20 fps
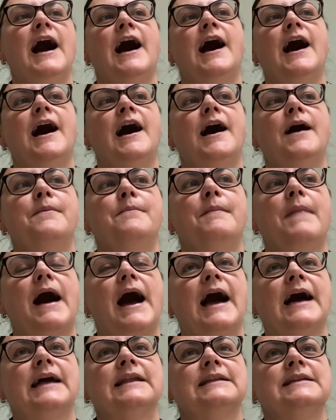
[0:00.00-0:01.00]

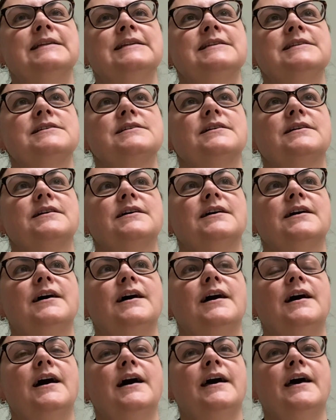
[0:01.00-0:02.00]
and
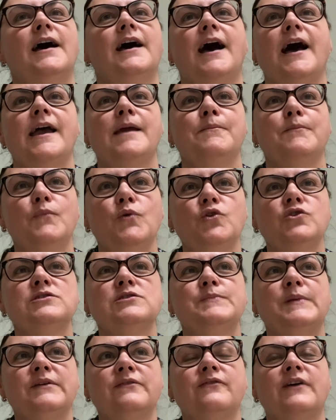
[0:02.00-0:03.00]
it
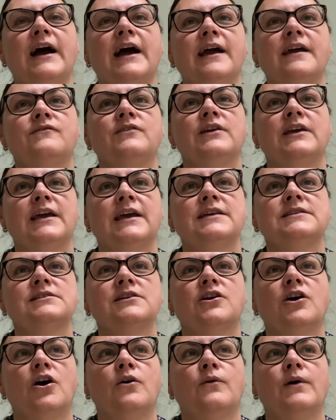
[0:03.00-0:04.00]
must be 5 years
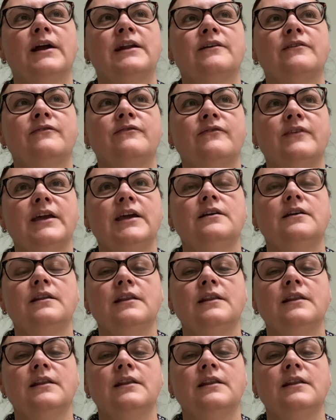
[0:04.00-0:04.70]
ago, and I feel